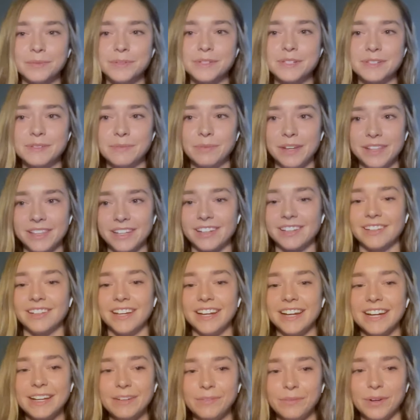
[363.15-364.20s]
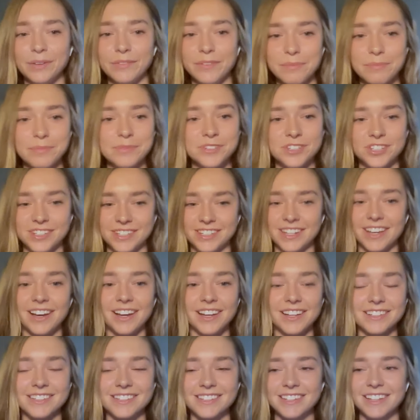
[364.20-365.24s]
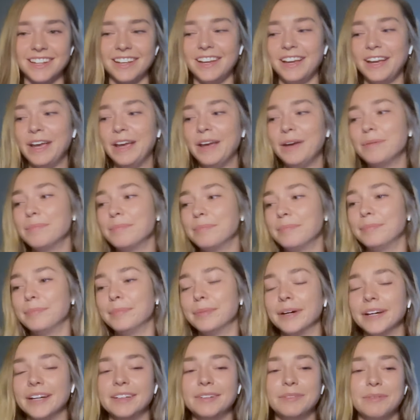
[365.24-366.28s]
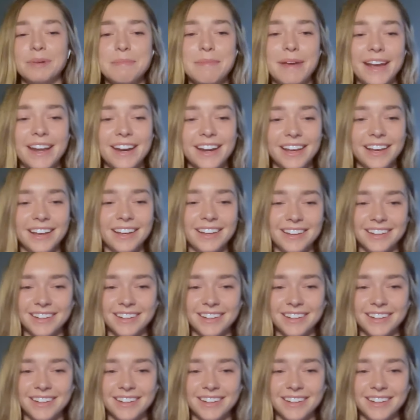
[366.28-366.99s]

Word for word: was with a client. One of them was just us, but we made it